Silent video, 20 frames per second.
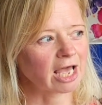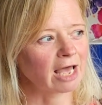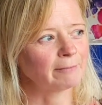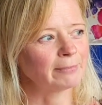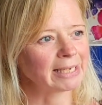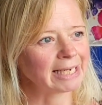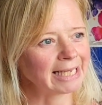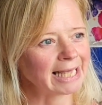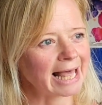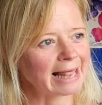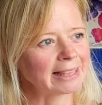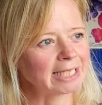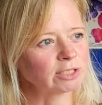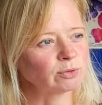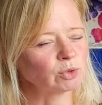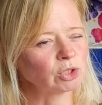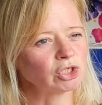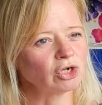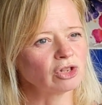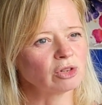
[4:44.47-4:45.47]
But again, this
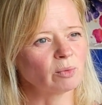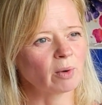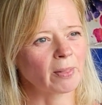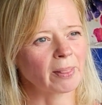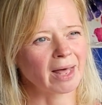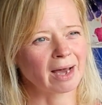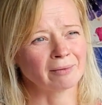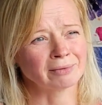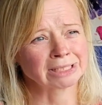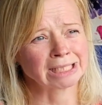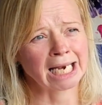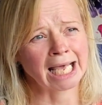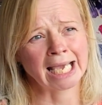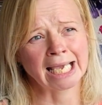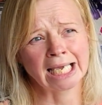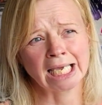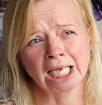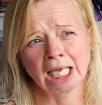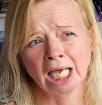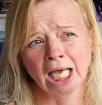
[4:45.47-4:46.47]
was another one that I was
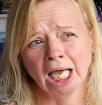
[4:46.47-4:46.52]
like,